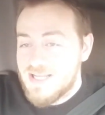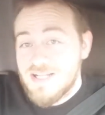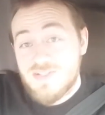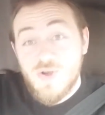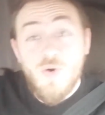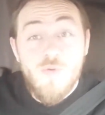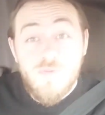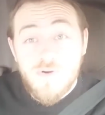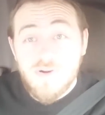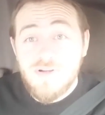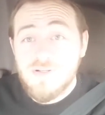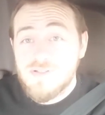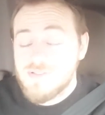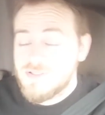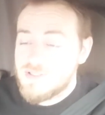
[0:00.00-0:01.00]
It's over.
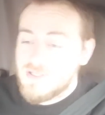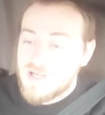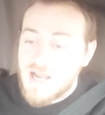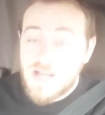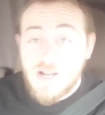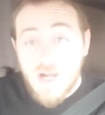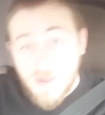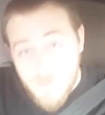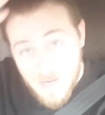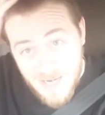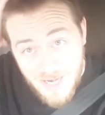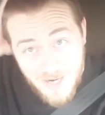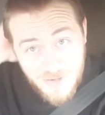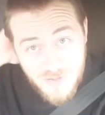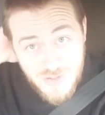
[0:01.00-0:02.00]
I cut my
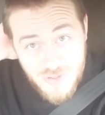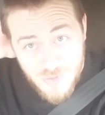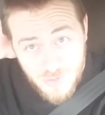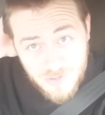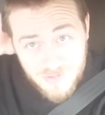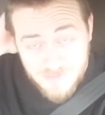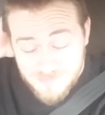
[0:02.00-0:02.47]
hair short.